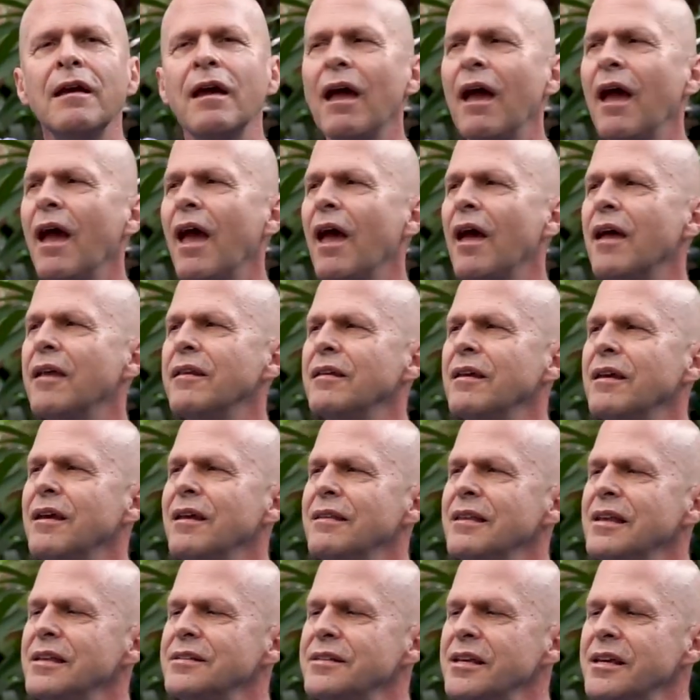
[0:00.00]
And
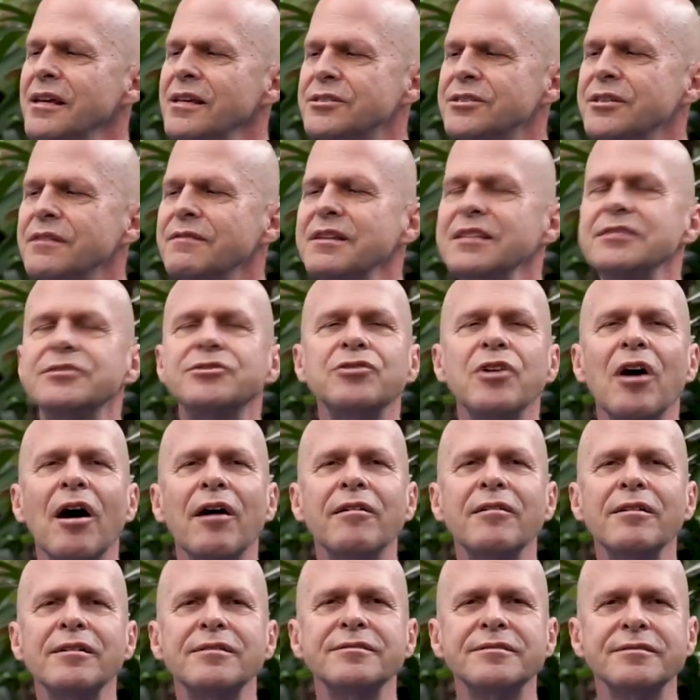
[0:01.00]
in each of these
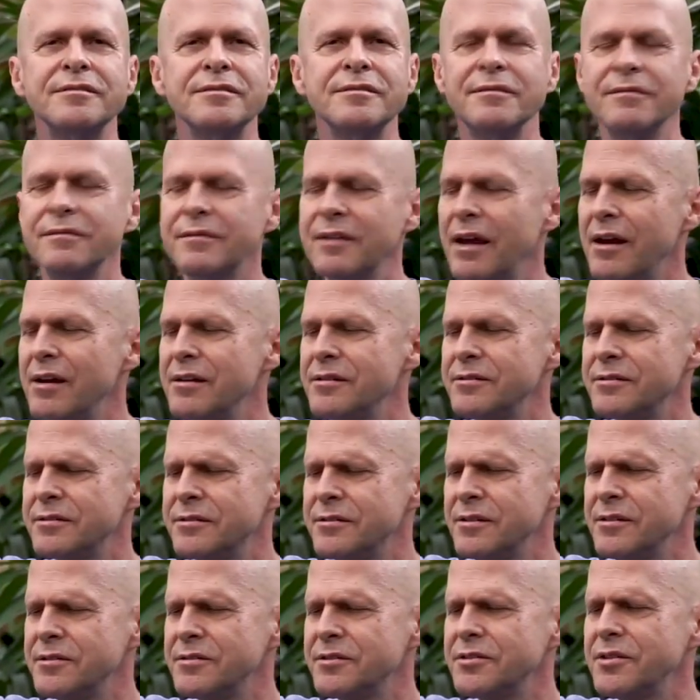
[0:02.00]
chakras,
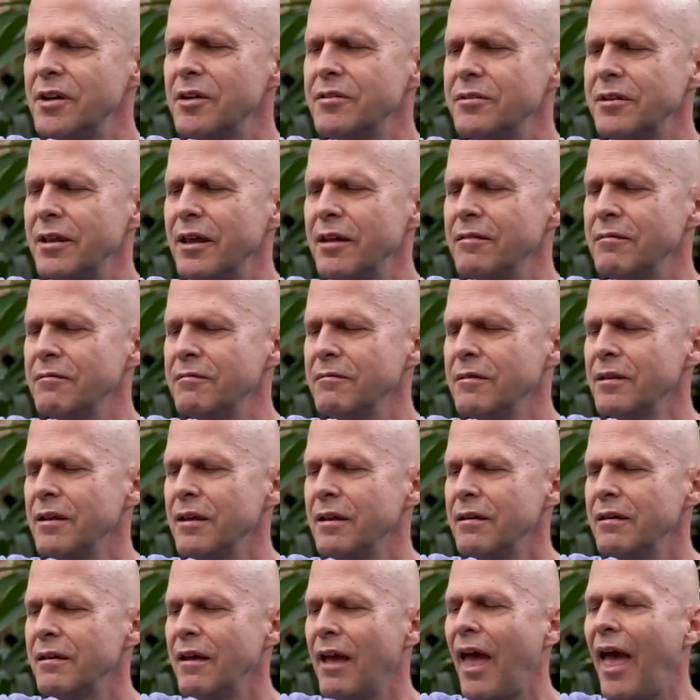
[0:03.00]
there's certain
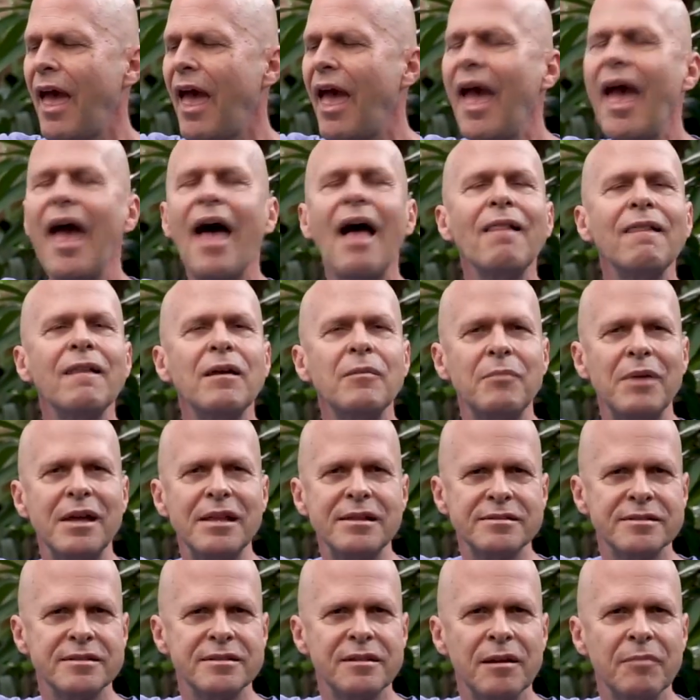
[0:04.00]

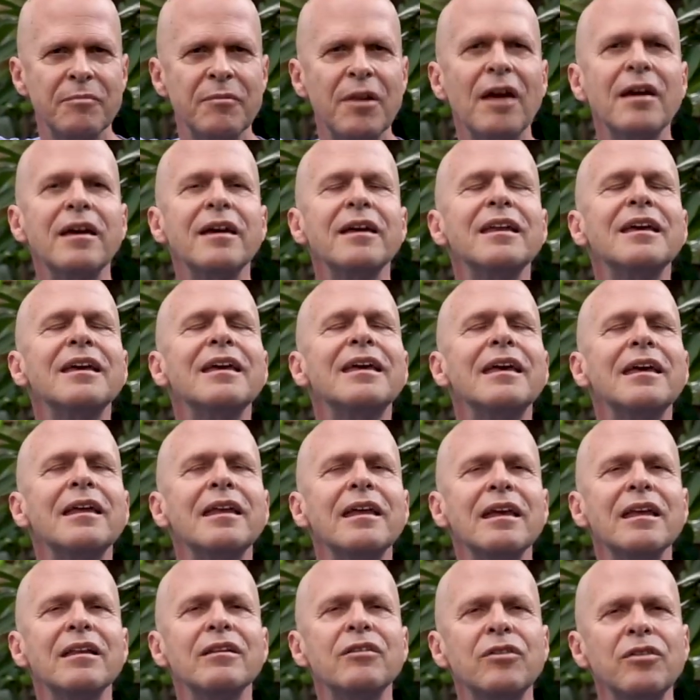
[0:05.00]
elements, and I'm not going to
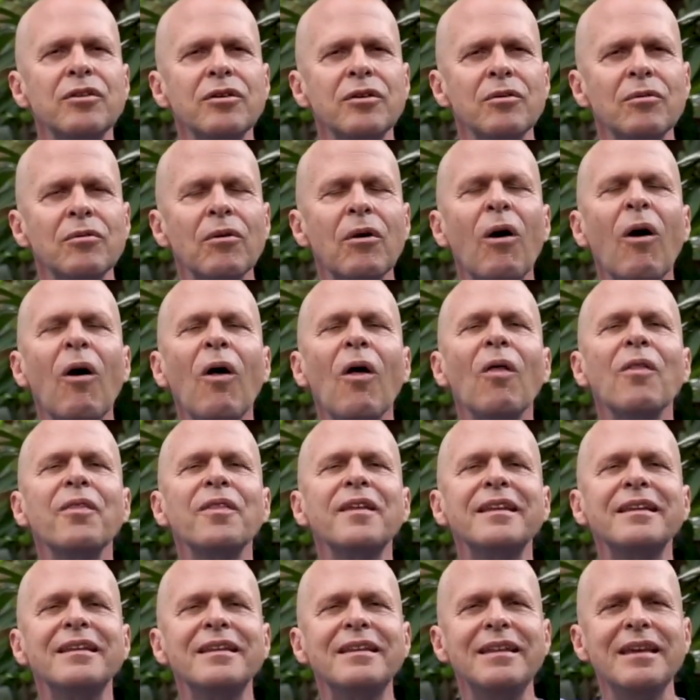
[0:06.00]
get into all
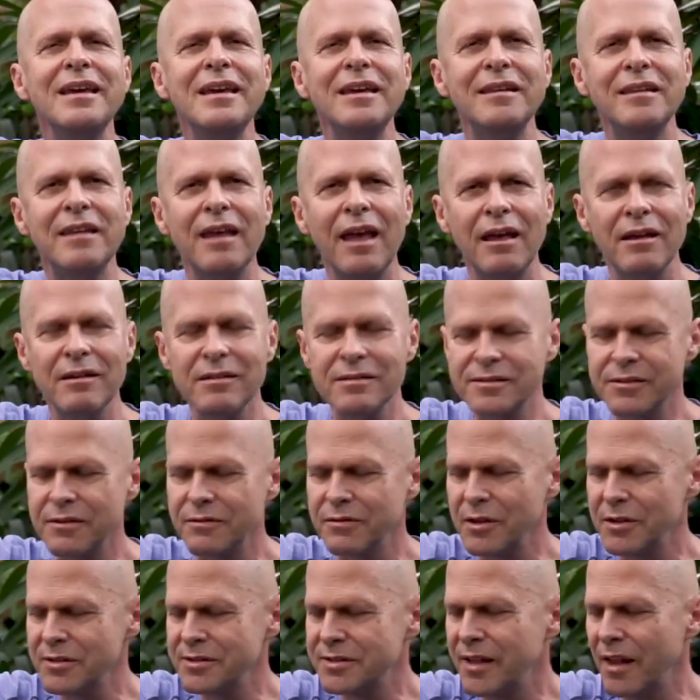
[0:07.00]
the details
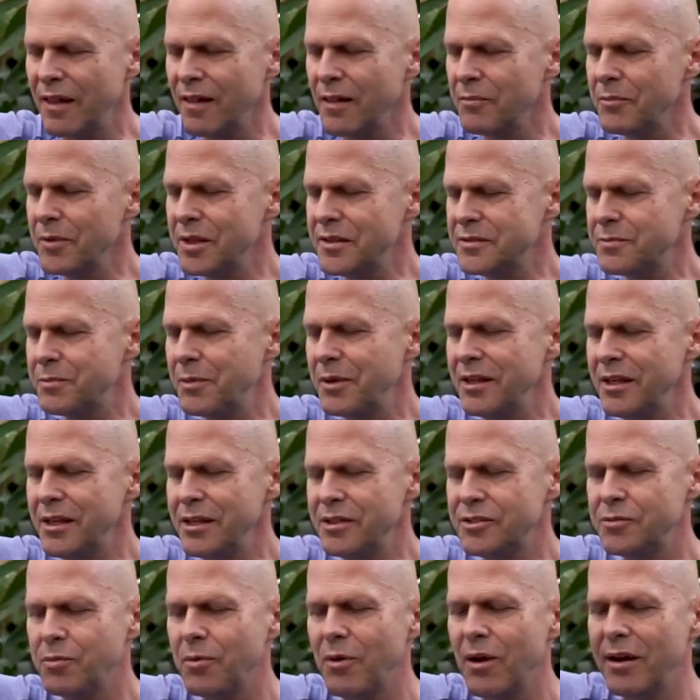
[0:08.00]
of those elements, but
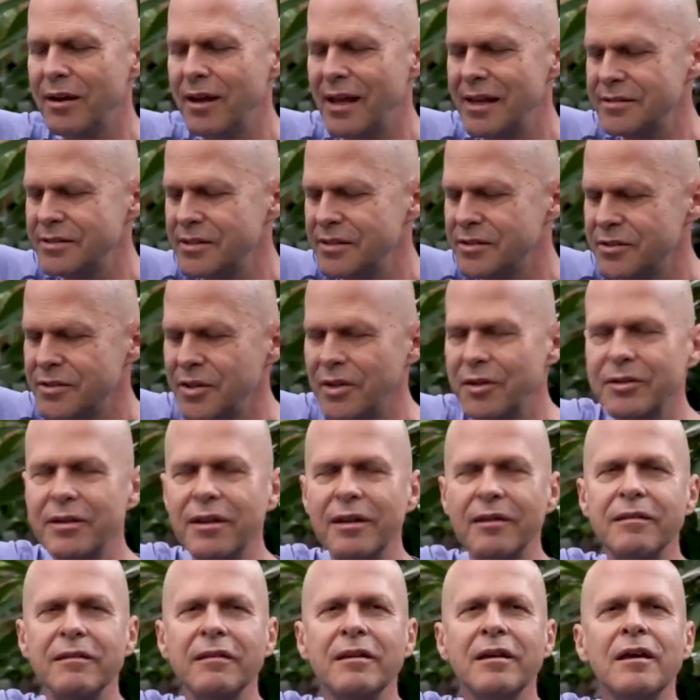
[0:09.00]
each one has a
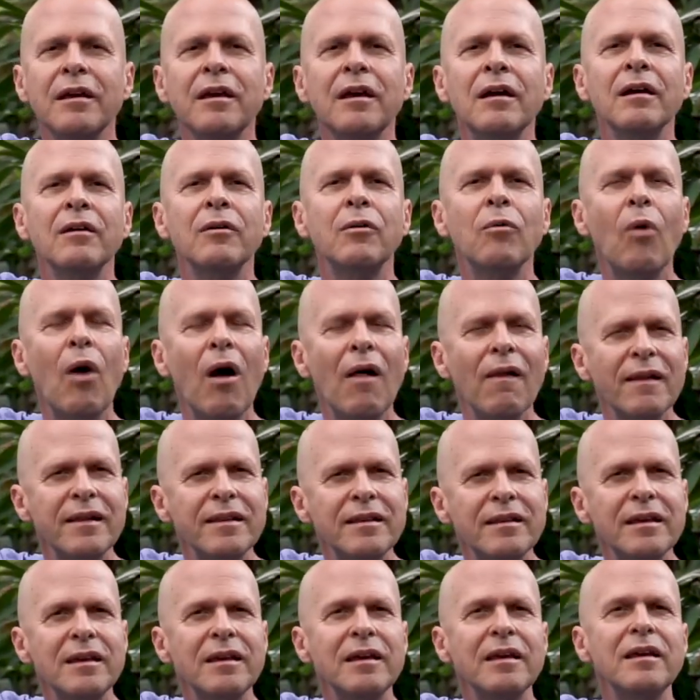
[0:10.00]
certain
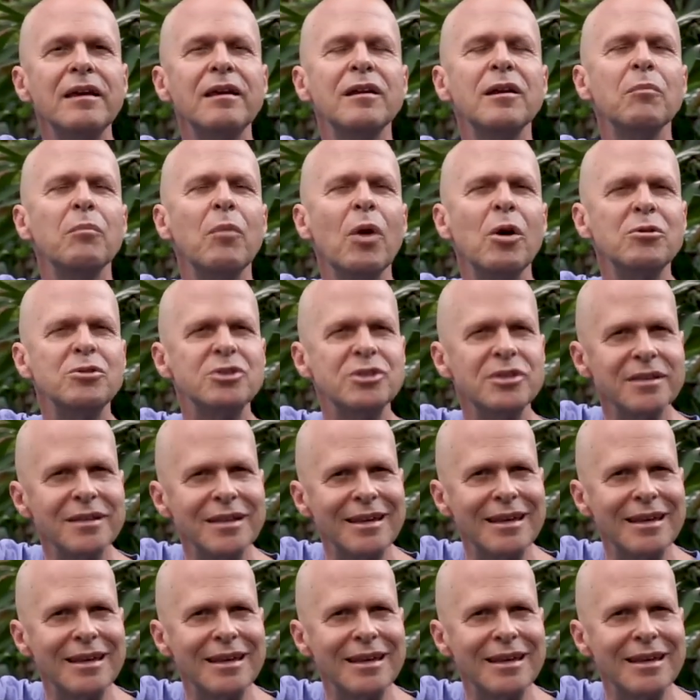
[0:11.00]
quality and emotion